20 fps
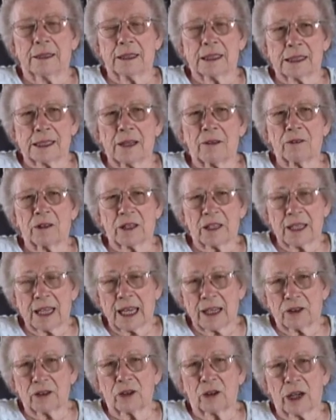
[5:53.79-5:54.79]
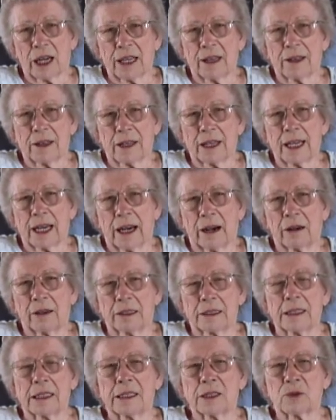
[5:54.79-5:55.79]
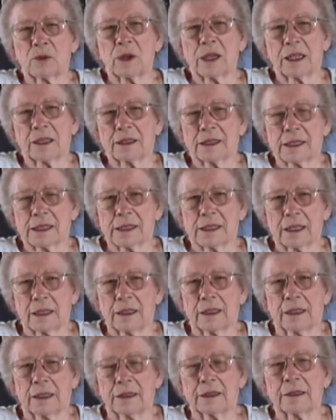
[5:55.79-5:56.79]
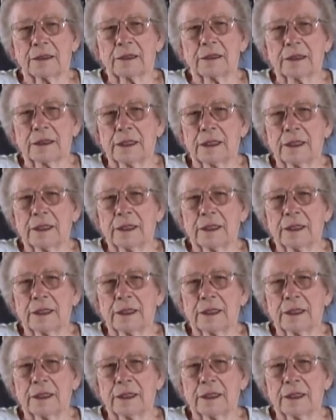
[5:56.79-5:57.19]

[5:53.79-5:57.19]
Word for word: the seventh and eighth grade there, as well as uh,